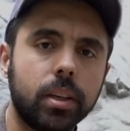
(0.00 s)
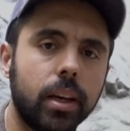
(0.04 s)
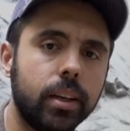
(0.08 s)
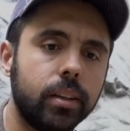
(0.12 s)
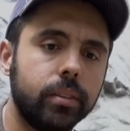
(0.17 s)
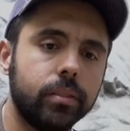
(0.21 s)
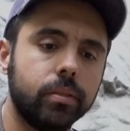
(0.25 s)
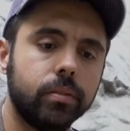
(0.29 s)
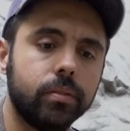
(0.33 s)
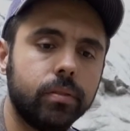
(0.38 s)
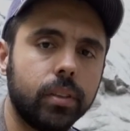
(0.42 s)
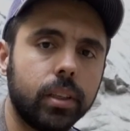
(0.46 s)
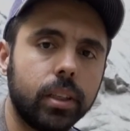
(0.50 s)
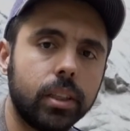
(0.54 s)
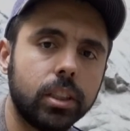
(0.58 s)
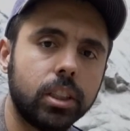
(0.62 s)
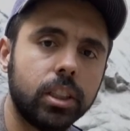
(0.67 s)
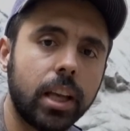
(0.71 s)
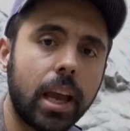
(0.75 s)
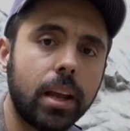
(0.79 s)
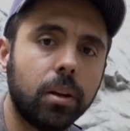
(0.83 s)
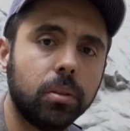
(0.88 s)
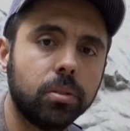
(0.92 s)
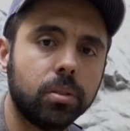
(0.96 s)
kind of
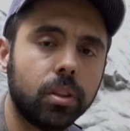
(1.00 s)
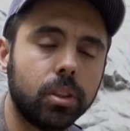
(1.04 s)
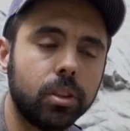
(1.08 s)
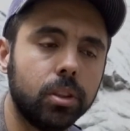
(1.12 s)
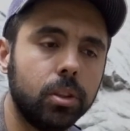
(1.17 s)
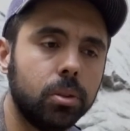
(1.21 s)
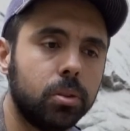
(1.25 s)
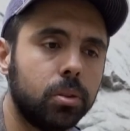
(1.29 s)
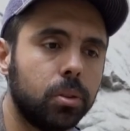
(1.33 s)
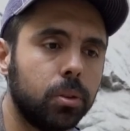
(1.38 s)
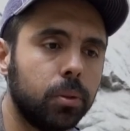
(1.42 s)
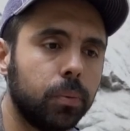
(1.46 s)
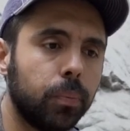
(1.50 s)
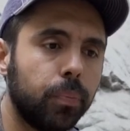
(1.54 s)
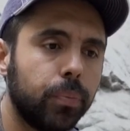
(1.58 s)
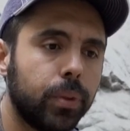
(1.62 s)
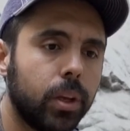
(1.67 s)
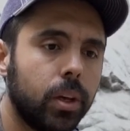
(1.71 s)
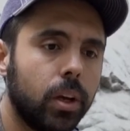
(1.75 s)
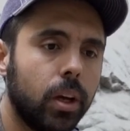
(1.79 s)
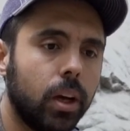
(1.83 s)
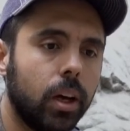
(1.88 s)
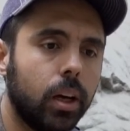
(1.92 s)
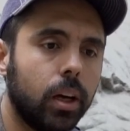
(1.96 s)
channels on YouTube,
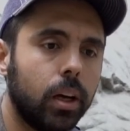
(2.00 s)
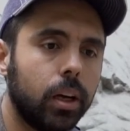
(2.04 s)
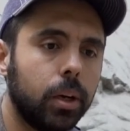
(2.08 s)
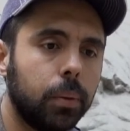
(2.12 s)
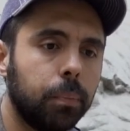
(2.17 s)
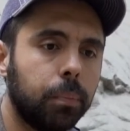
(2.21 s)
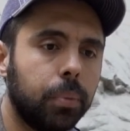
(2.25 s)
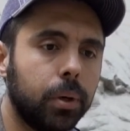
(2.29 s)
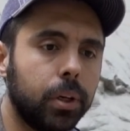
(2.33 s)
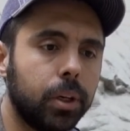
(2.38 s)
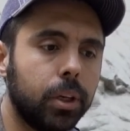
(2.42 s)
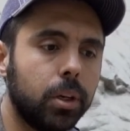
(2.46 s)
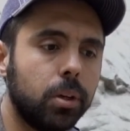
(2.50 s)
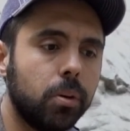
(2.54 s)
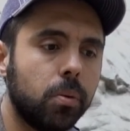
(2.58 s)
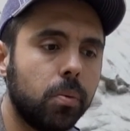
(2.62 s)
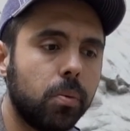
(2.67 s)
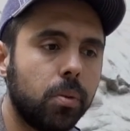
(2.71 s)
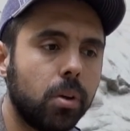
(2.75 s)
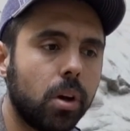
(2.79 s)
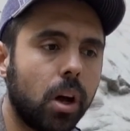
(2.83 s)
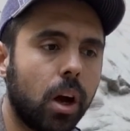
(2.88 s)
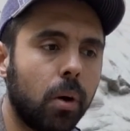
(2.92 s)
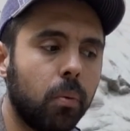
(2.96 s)
but
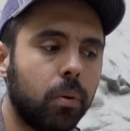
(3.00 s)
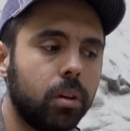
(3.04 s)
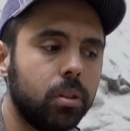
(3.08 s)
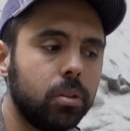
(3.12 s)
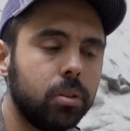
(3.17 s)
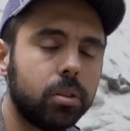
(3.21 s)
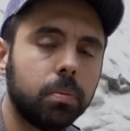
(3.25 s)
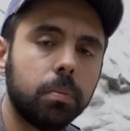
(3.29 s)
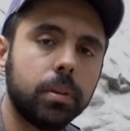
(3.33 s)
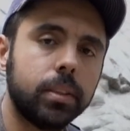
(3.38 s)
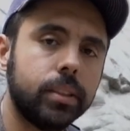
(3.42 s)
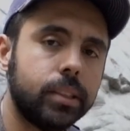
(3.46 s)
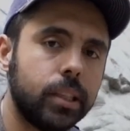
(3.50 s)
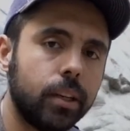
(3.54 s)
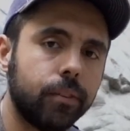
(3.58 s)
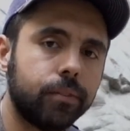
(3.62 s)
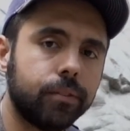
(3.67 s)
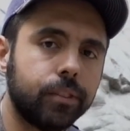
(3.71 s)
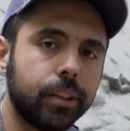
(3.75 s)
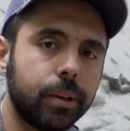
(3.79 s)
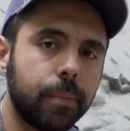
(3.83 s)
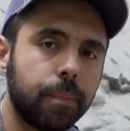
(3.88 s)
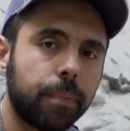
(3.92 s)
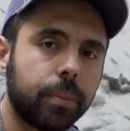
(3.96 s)
I want to do something
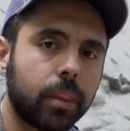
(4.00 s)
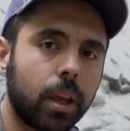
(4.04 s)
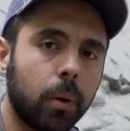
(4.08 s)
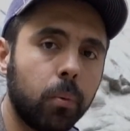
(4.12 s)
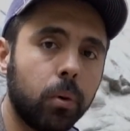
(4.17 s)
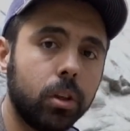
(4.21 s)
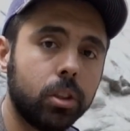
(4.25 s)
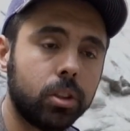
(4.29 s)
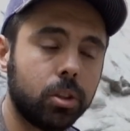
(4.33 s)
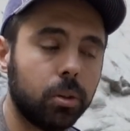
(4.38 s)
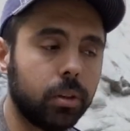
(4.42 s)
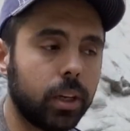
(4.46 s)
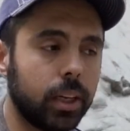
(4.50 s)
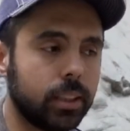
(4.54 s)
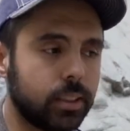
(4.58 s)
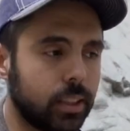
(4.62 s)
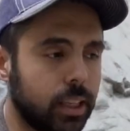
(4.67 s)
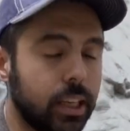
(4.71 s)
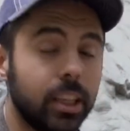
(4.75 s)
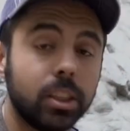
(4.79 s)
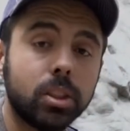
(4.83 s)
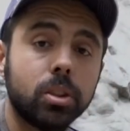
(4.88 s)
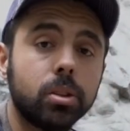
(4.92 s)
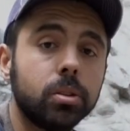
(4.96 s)
different. I want to showcase the
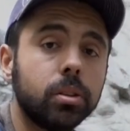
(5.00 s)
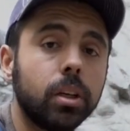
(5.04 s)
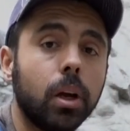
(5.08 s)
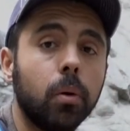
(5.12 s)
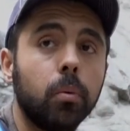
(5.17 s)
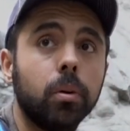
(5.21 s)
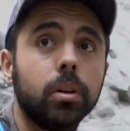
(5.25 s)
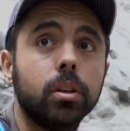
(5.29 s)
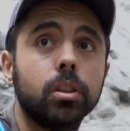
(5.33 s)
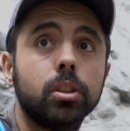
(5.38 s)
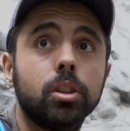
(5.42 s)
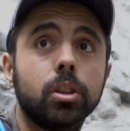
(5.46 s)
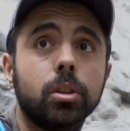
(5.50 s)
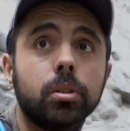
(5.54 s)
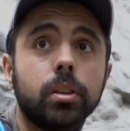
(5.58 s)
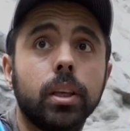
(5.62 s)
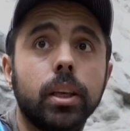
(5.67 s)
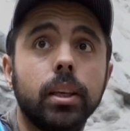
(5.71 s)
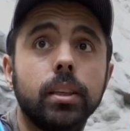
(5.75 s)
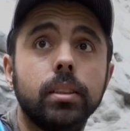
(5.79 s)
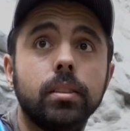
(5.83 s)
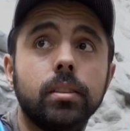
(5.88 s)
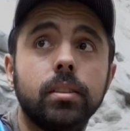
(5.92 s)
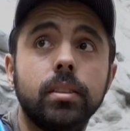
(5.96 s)
history. I want to
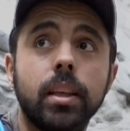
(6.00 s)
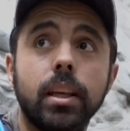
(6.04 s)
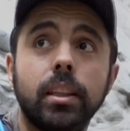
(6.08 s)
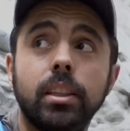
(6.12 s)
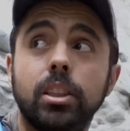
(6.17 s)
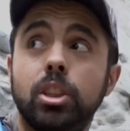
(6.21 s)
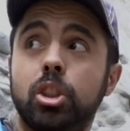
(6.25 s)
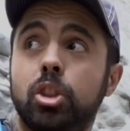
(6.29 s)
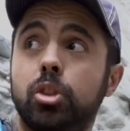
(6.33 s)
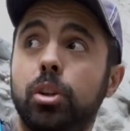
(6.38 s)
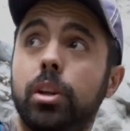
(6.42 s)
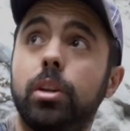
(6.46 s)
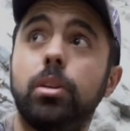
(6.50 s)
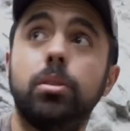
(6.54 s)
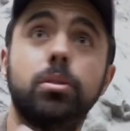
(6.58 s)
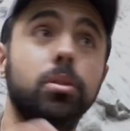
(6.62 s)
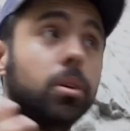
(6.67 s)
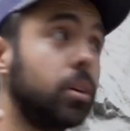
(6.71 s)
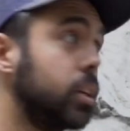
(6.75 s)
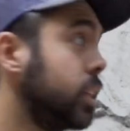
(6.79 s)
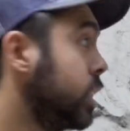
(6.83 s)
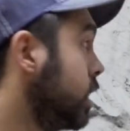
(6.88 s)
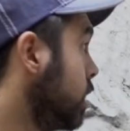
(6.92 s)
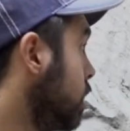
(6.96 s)
showcase that these trails
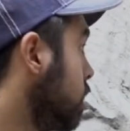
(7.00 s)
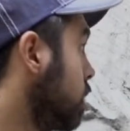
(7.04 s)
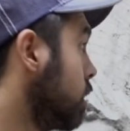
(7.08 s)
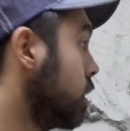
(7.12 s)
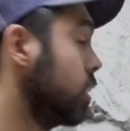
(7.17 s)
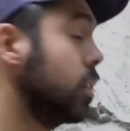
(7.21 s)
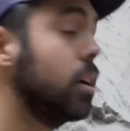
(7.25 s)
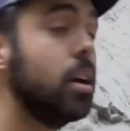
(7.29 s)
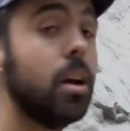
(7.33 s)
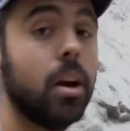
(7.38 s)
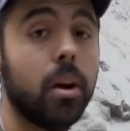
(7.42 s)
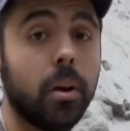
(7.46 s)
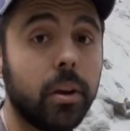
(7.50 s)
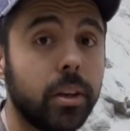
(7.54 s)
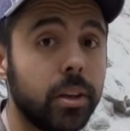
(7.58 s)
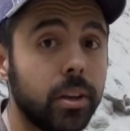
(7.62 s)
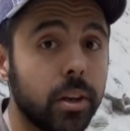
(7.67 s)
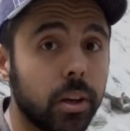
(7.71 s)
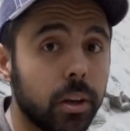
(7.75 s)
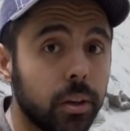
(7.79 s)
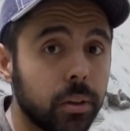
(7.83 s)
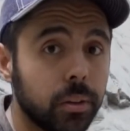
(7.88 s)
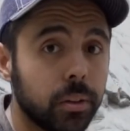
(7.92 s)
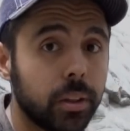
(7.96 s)
are here, you
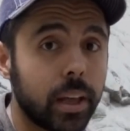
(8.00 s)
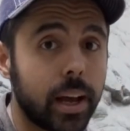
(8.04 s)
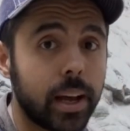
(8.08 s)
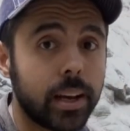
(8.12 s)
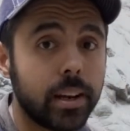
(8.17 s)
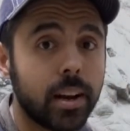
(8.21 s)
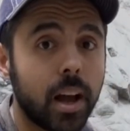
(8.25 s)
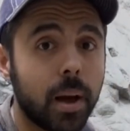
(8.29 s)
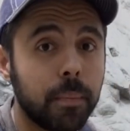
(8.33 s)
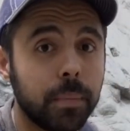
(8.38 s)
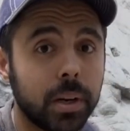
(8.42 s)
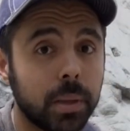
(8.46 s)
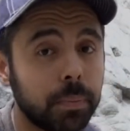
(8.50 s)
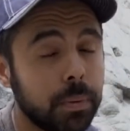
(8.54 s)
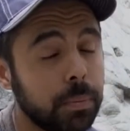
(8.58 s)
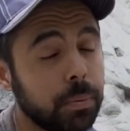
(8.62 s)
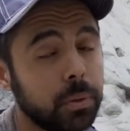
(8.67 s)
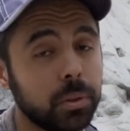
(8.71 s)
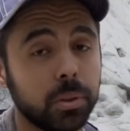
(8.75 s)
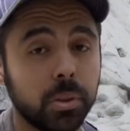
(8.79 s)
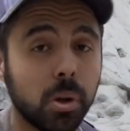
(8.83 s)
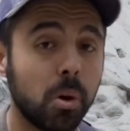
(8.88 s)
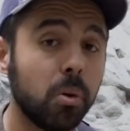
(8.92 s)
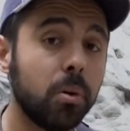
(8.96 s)
know, that not many people
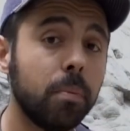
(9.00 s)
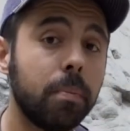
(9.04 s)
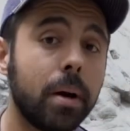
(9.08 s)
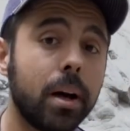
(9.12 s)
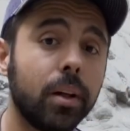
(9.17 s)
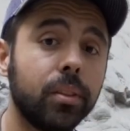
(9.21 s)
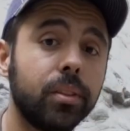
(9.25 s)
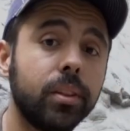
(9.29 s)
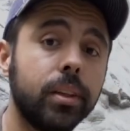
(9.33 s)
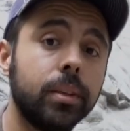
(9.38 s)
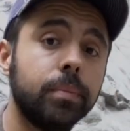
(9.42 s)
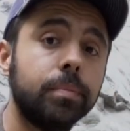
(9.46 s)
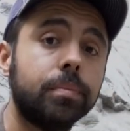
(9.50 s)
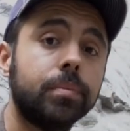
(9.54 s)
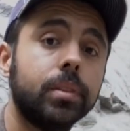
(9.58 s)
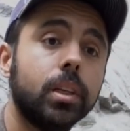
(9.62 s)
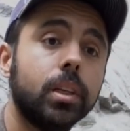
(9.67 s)
know about them.